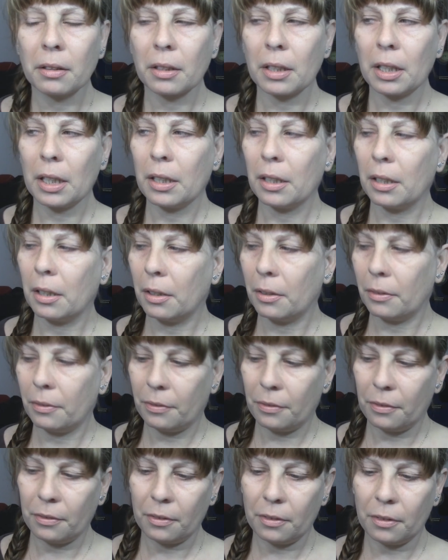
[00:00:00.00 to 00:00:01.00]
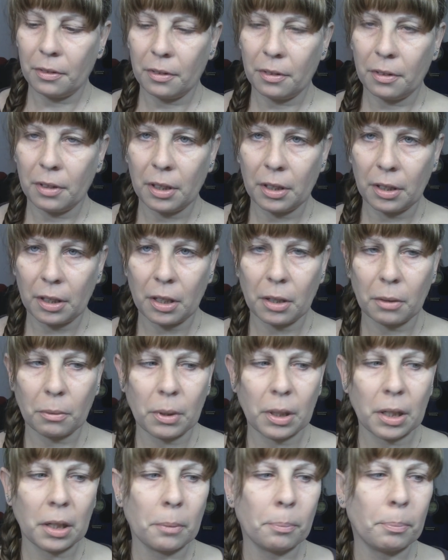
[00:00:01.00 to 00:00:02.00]
kind of a long
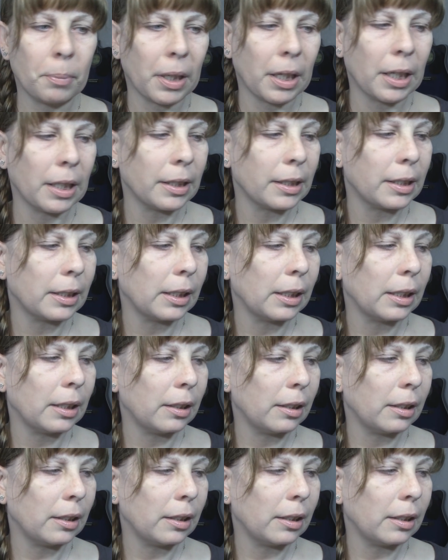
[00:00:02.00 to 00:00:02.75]
one, but